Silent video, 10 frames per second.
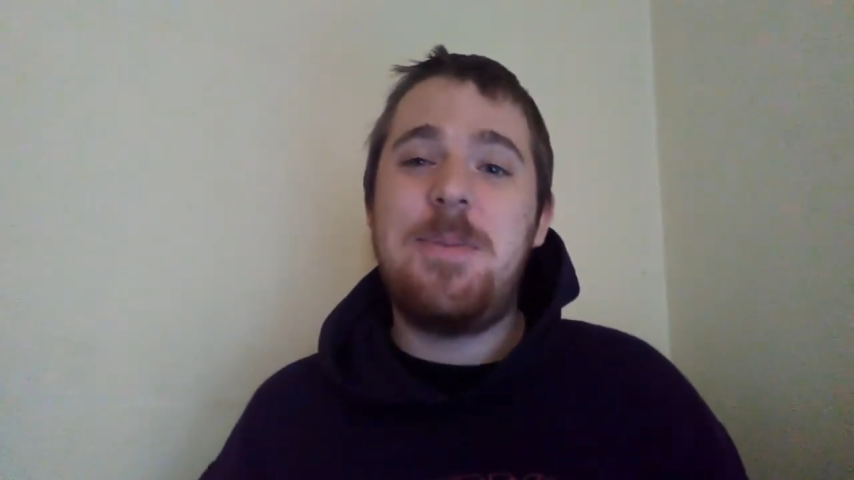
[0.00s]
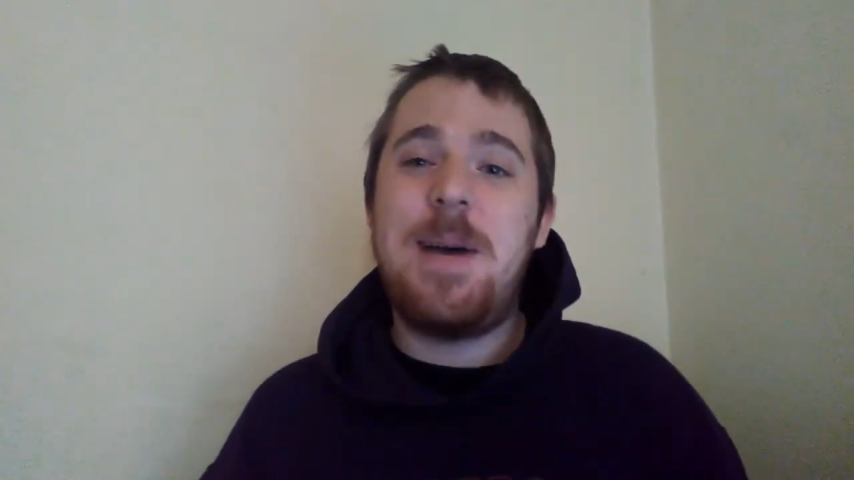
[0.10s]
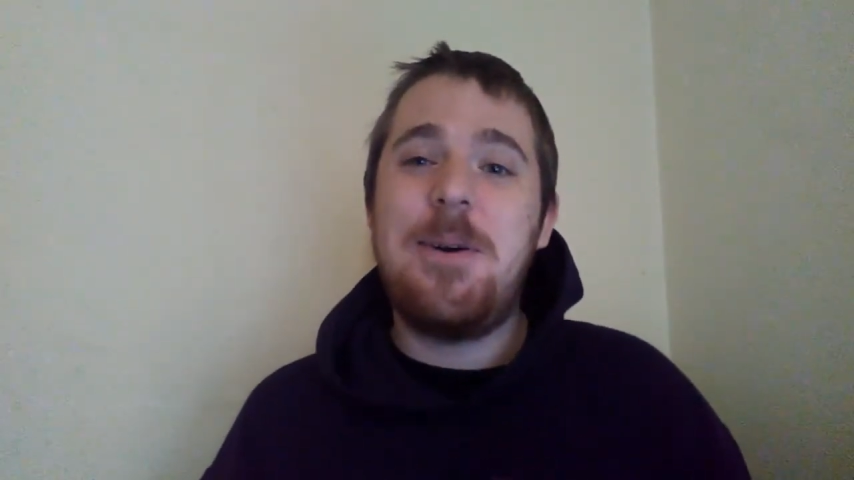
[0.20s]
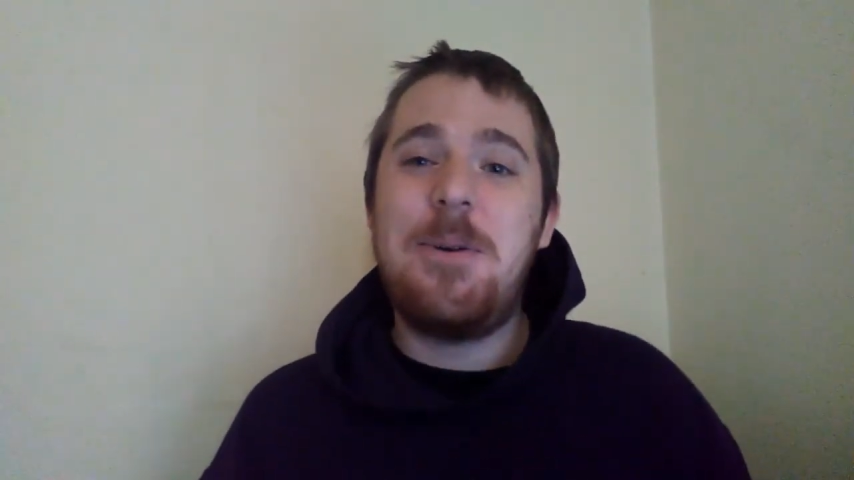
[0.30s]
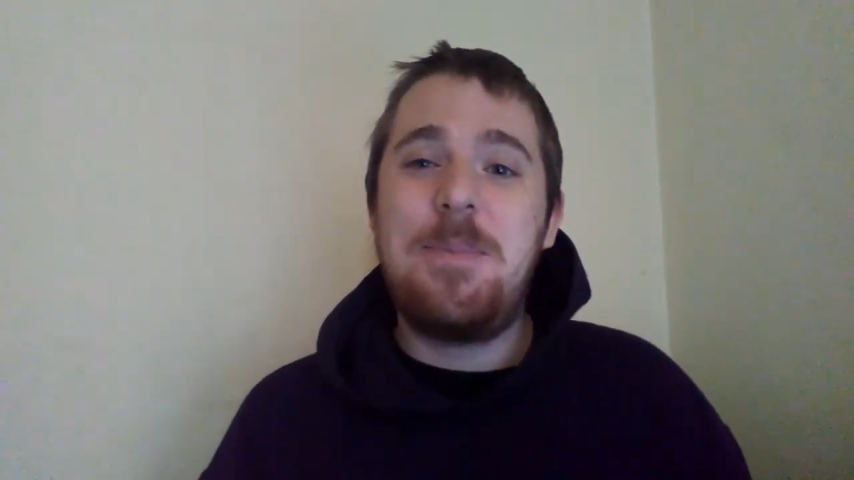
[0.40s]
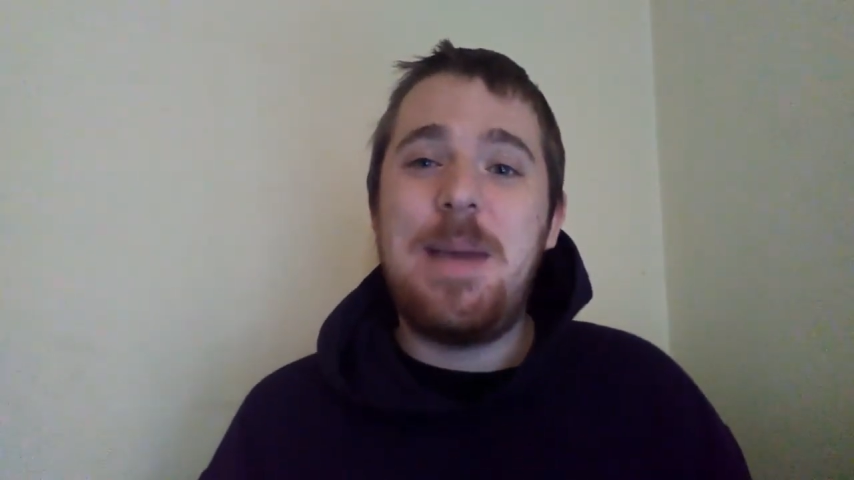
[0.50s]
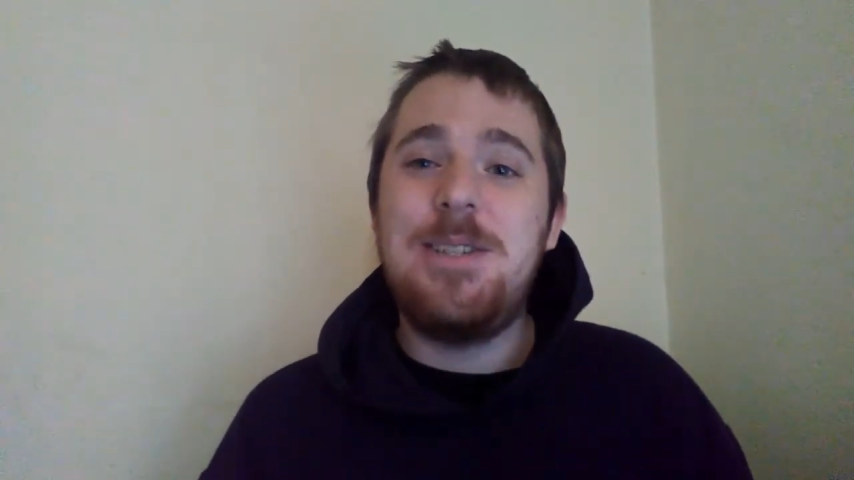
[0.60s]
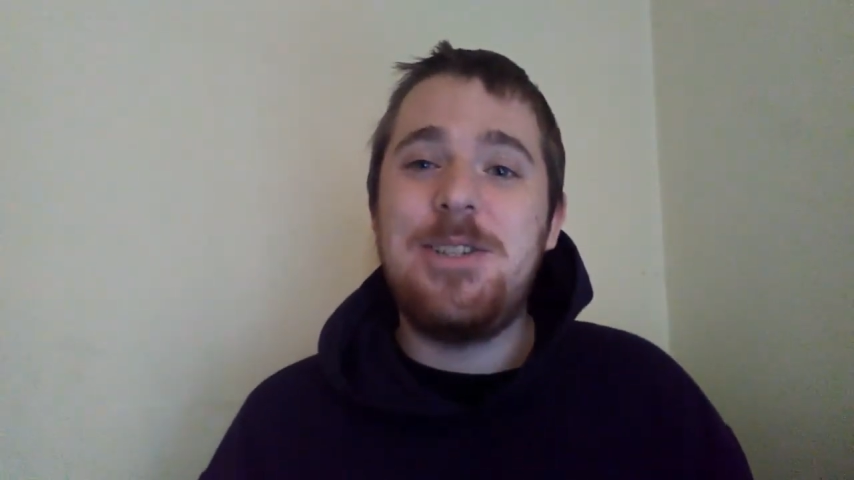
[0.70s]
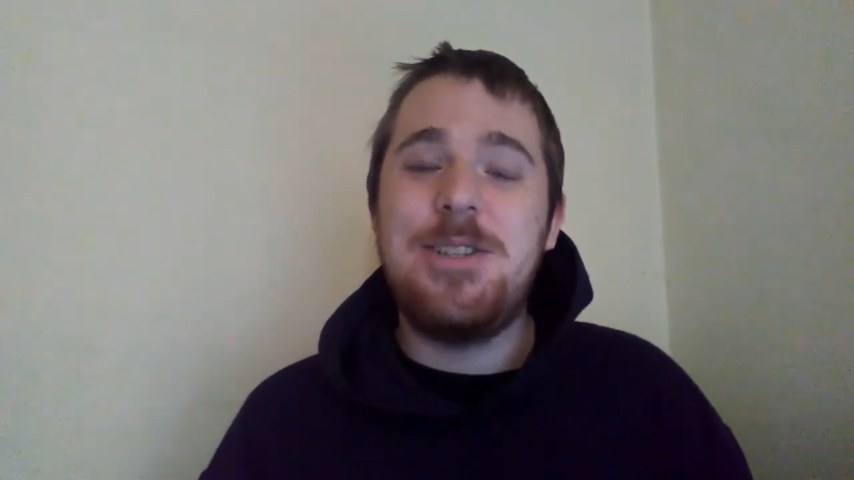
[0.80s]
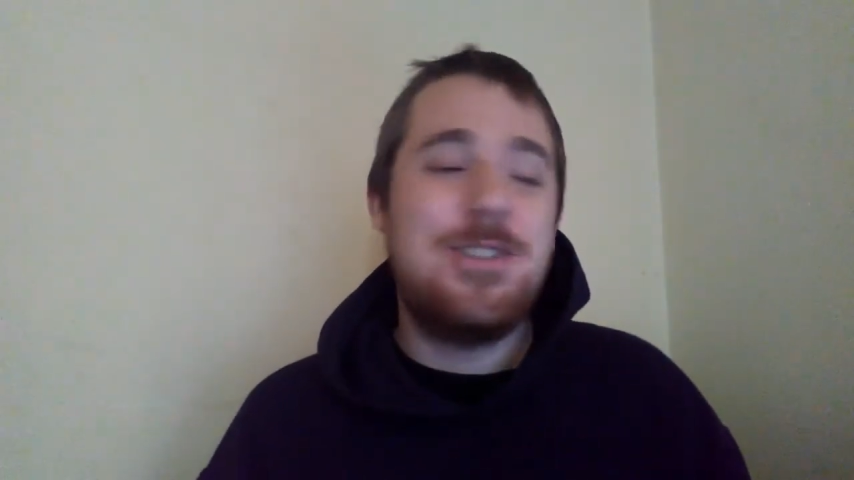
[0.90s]
of my old
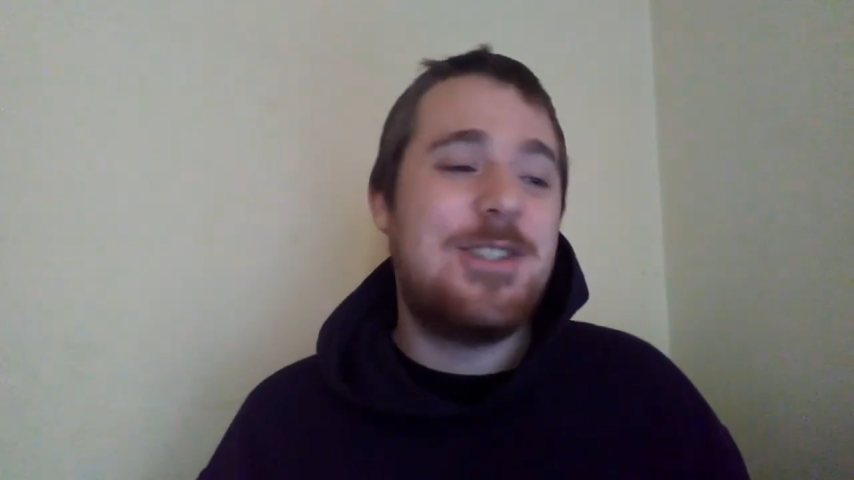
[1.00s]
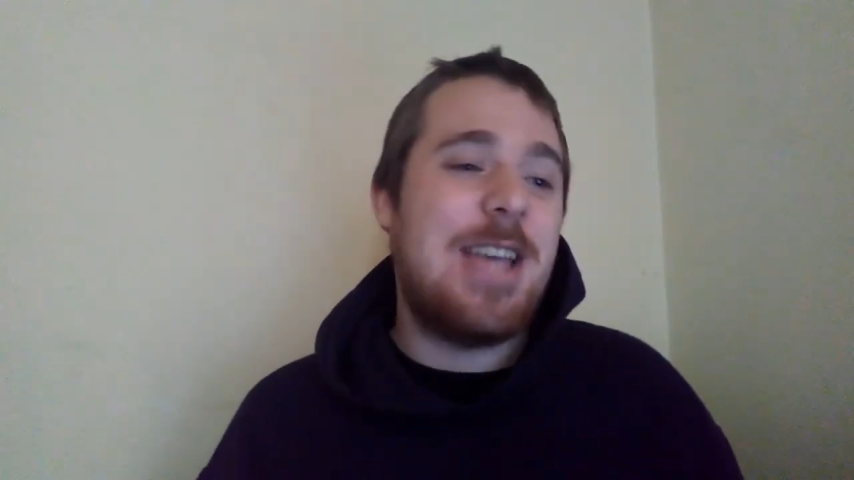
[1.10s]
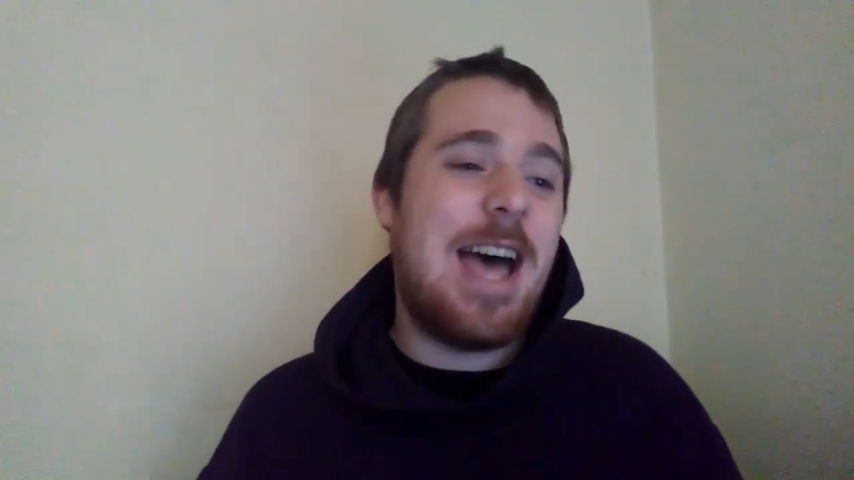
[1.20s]
pictures